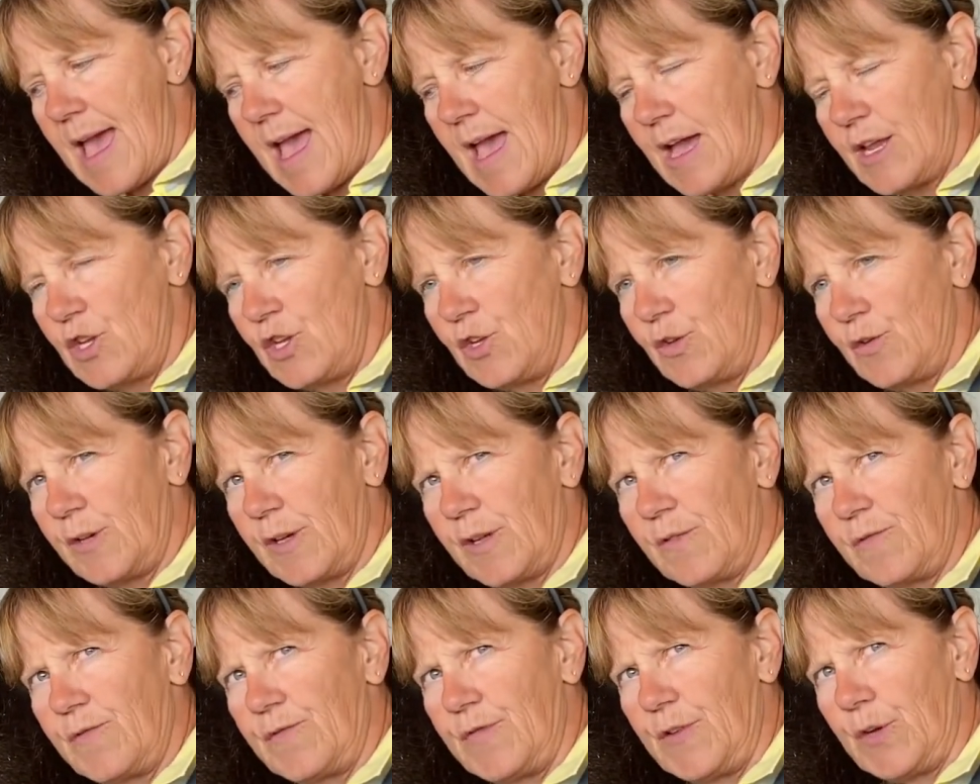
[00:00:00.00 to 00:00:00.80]
and you
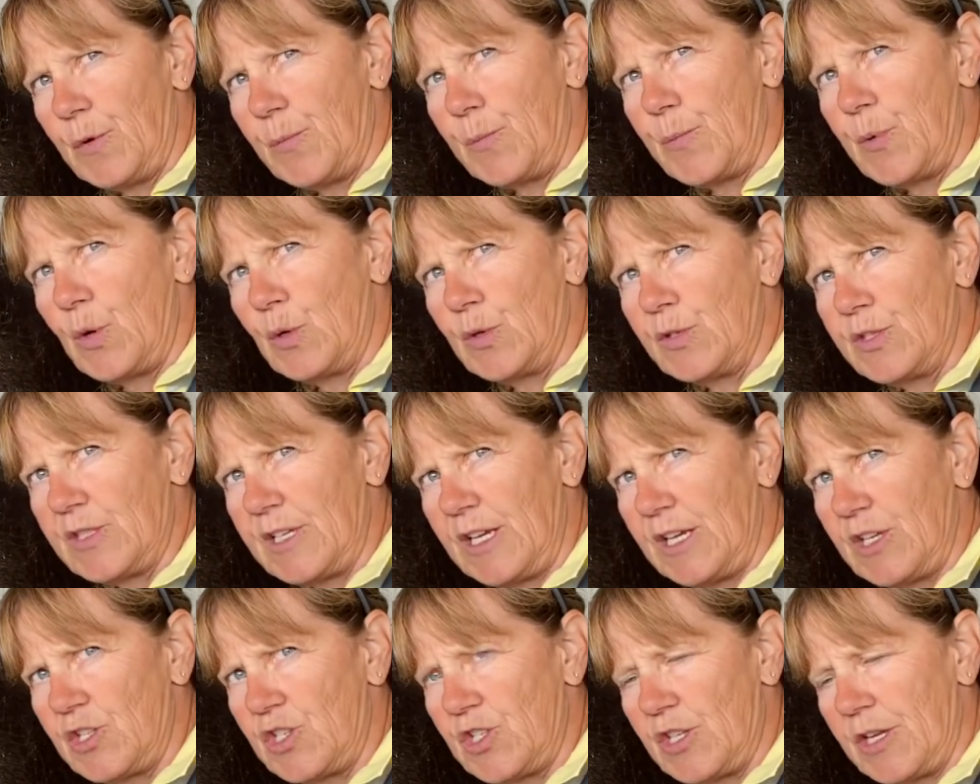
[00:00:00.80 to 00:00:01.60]
can feel
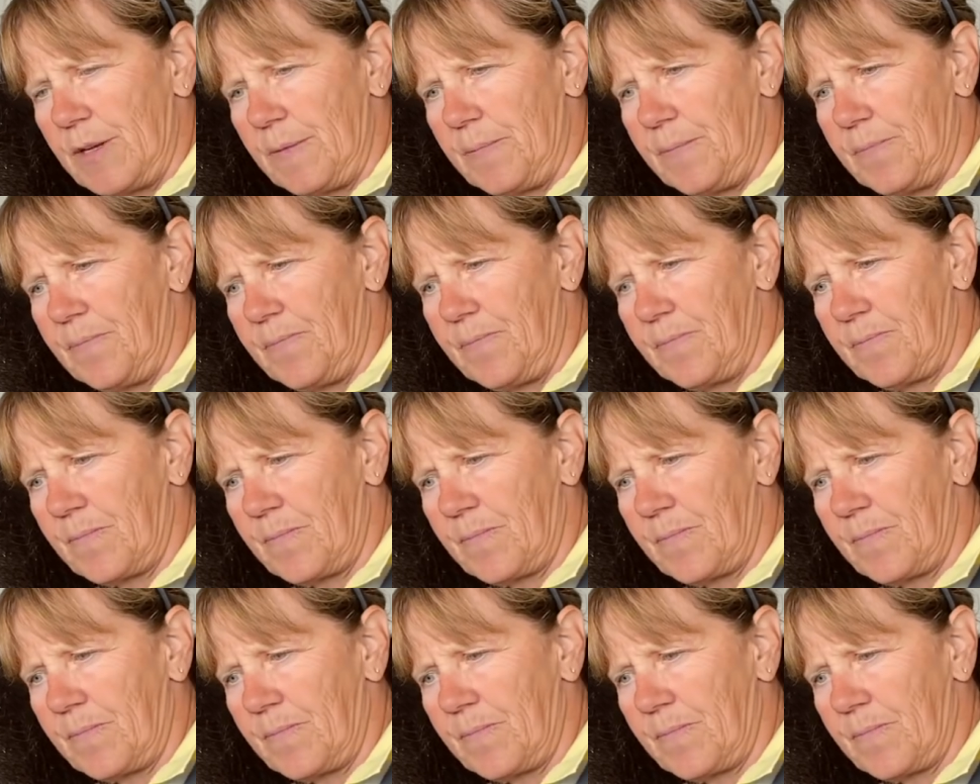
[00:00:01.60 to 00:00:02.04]
pulsation.